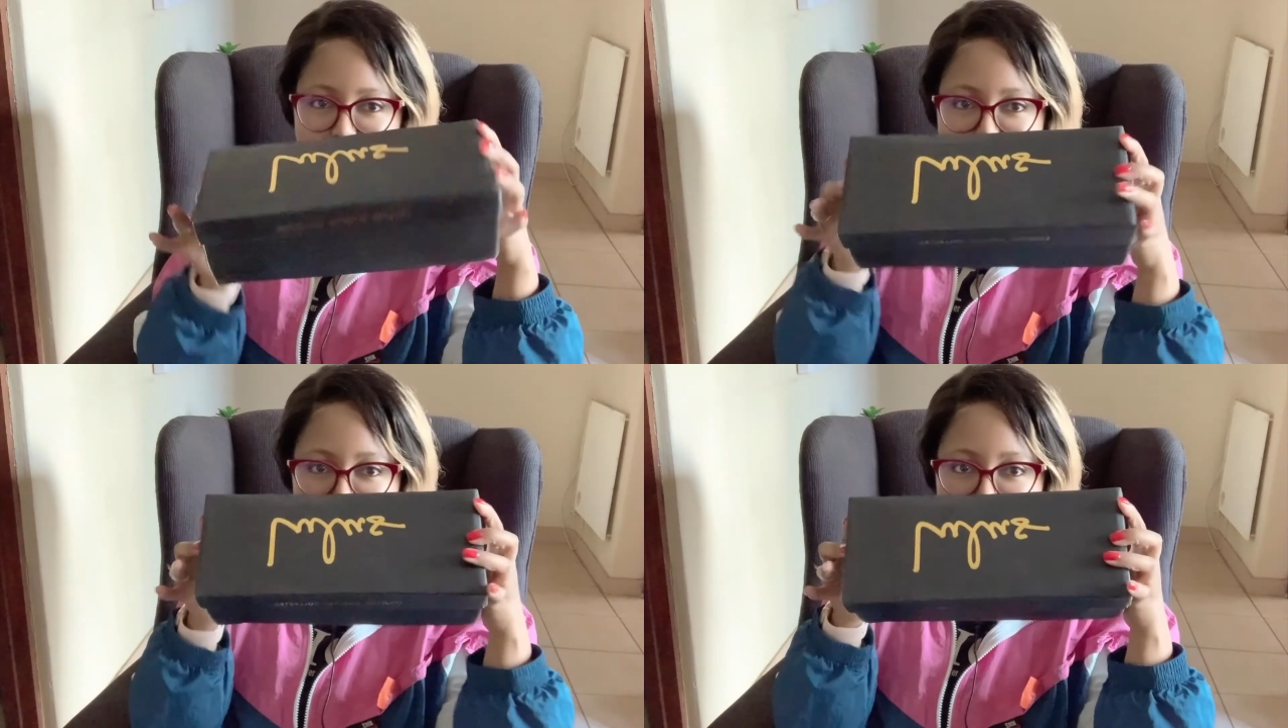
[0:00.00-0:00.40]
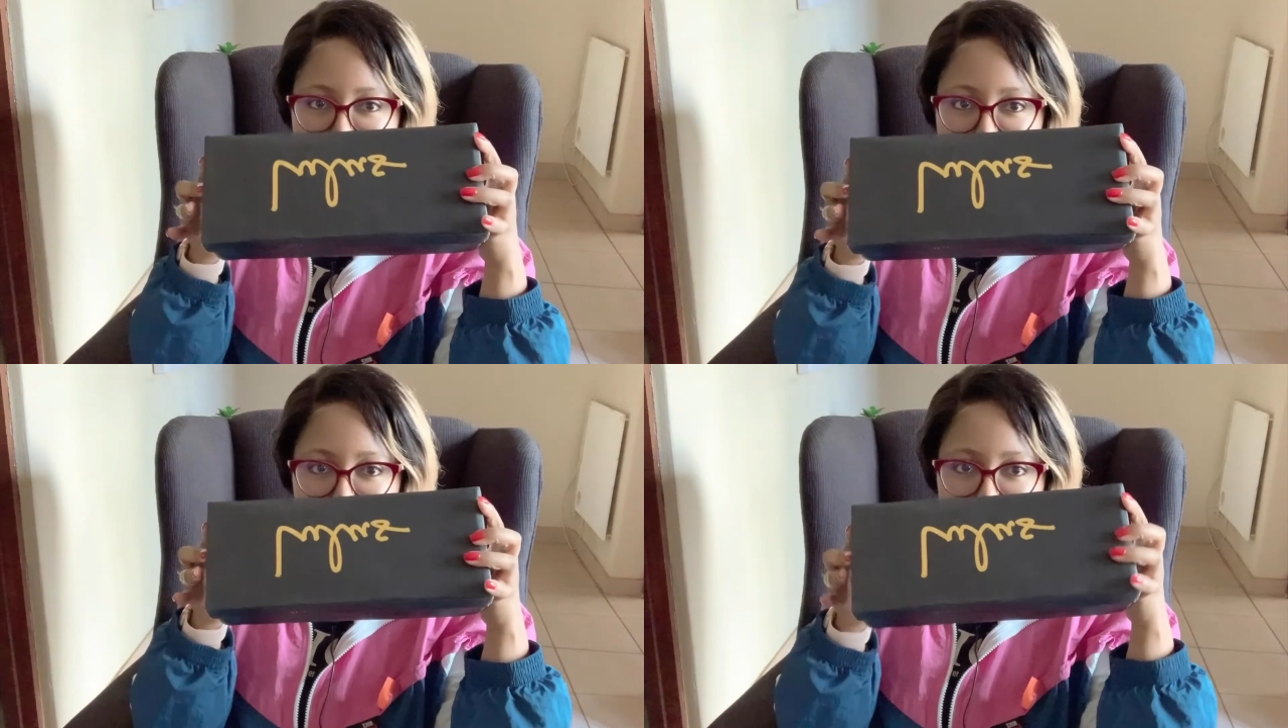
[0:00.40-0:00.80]
in a
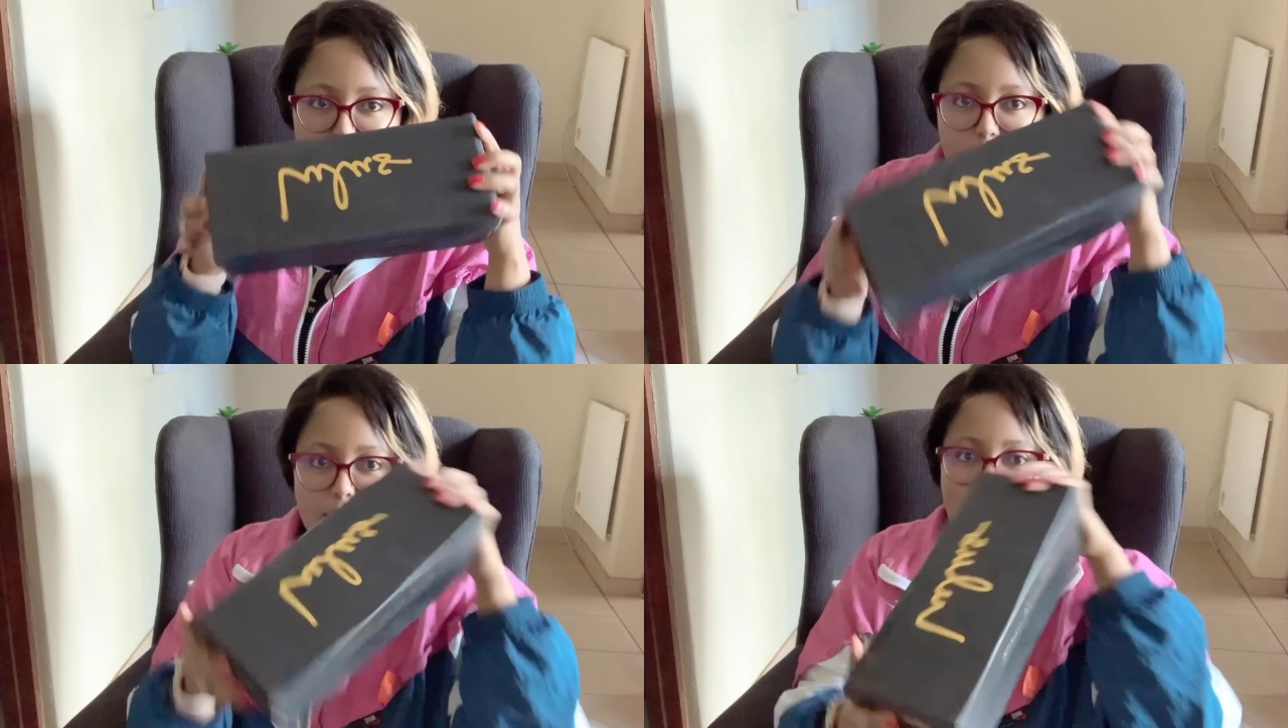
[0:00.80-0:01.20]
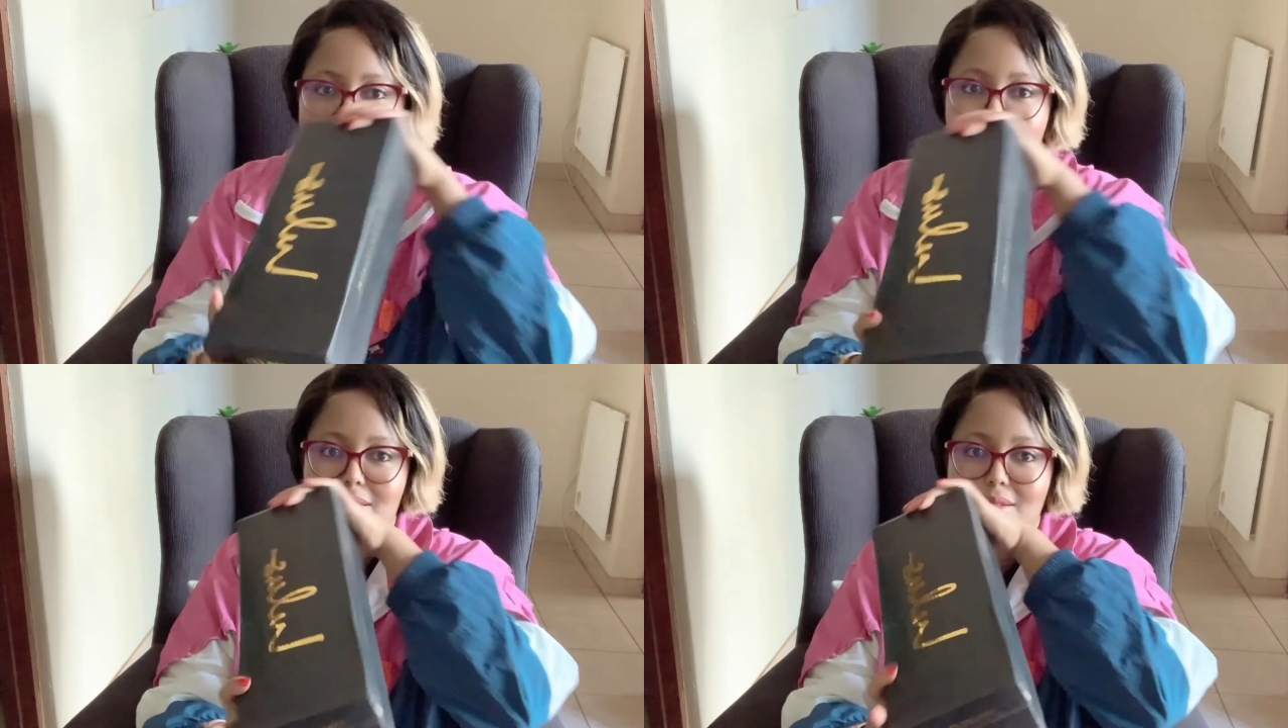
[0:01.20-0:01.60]
cute box like
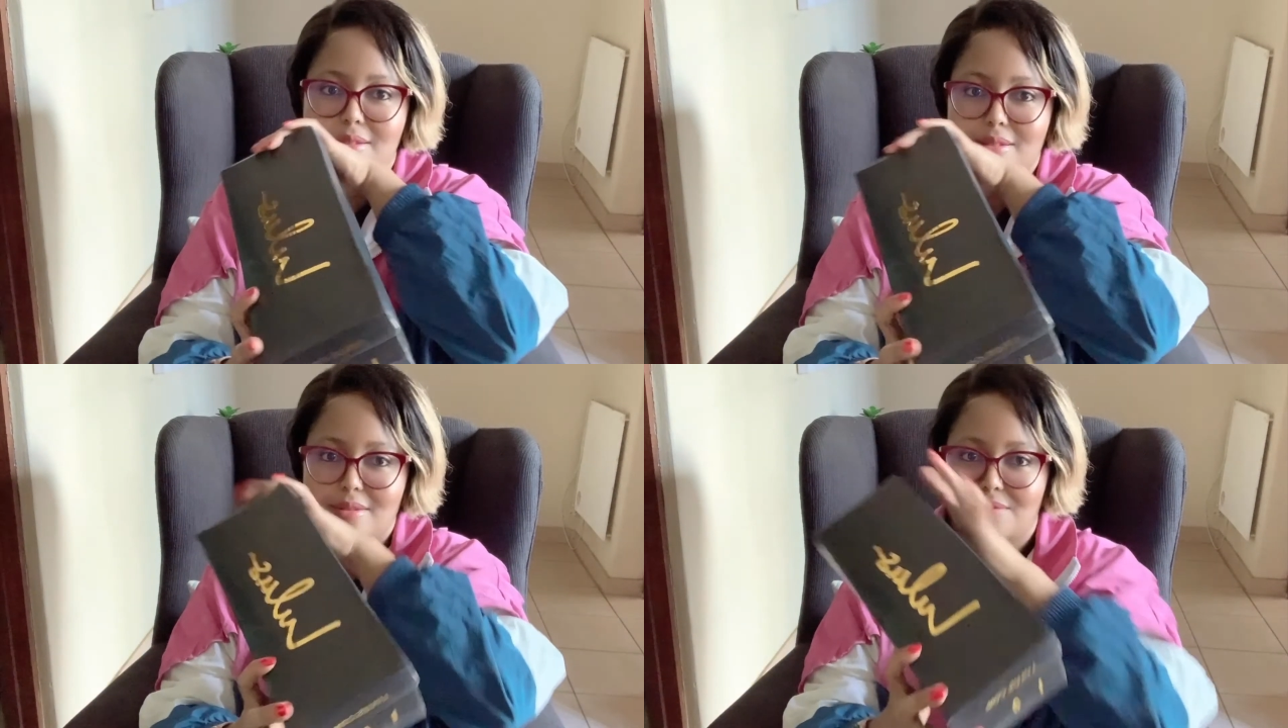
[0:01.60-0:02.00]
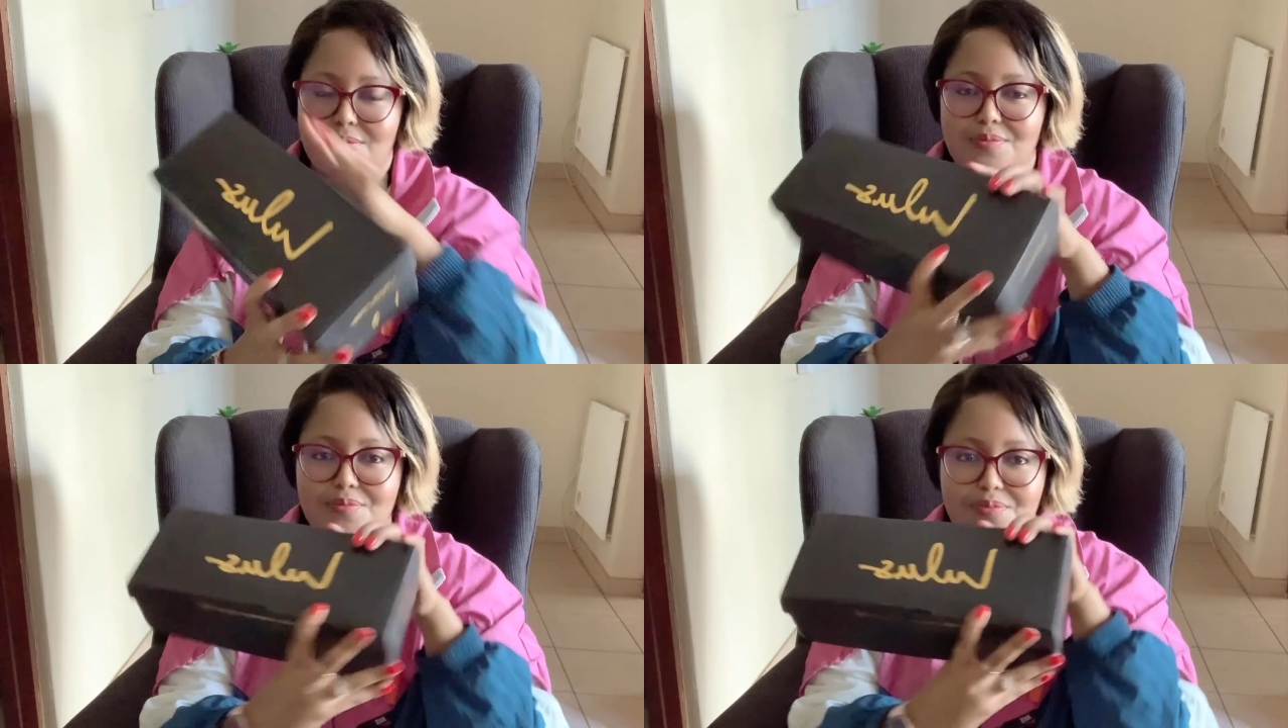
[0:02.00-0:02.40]

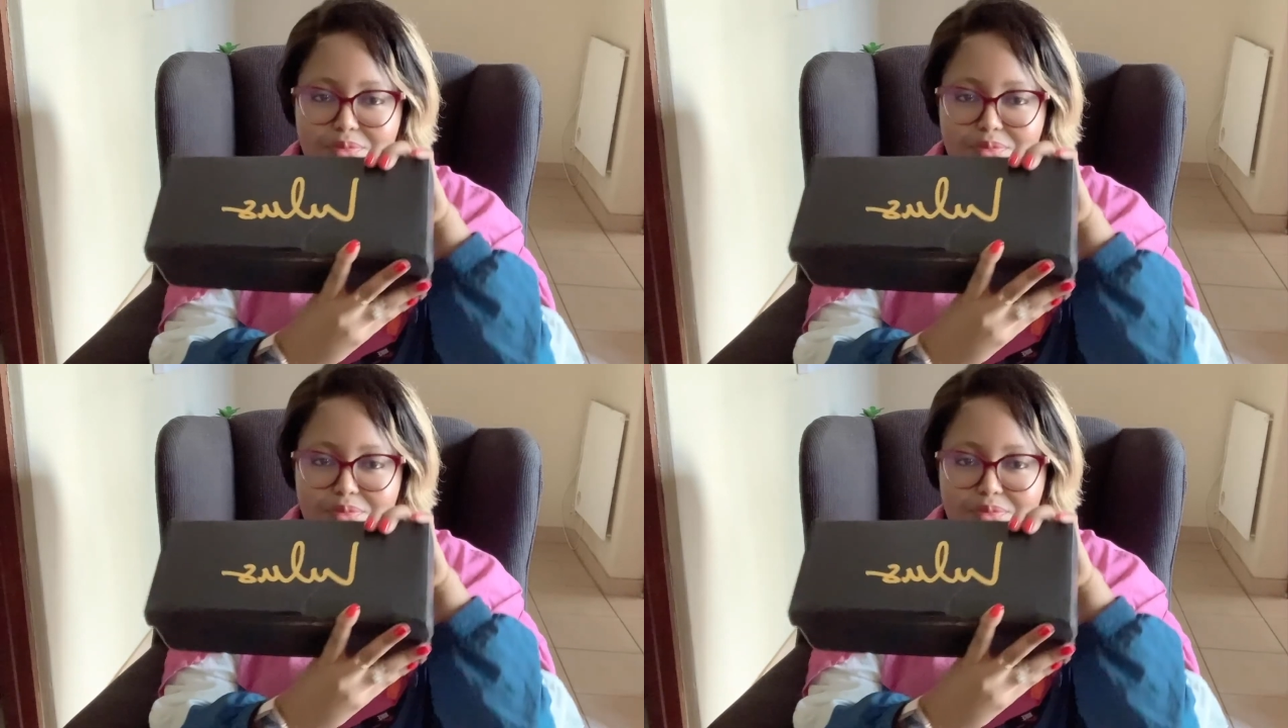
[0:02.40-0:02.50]
this.